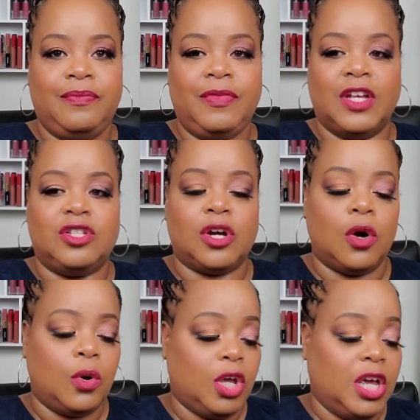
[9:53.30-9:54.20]

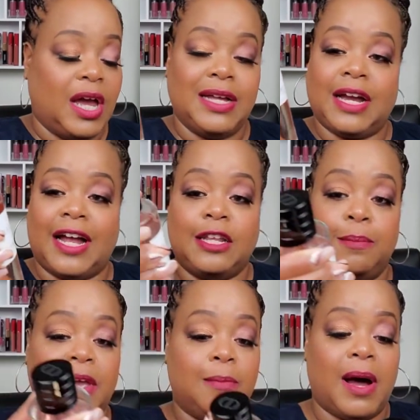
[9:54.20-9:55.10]
So, got the
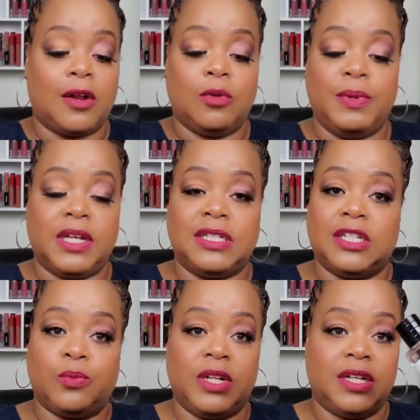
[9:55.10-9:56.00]
big bottle because
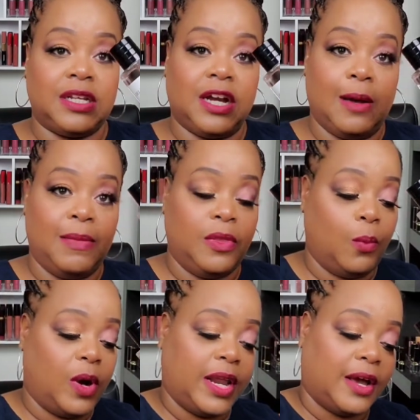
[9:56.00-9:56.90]
this one doesn't come in the
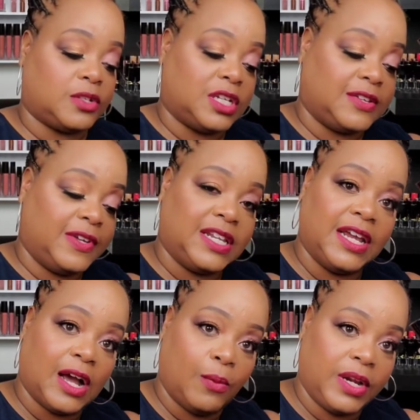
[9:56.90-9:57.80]
1 ounce. Because if it did,
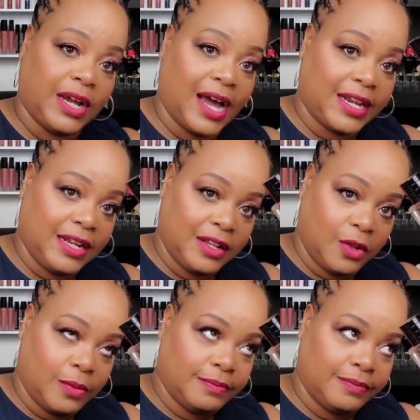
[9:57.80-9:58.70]
I would have got it in the...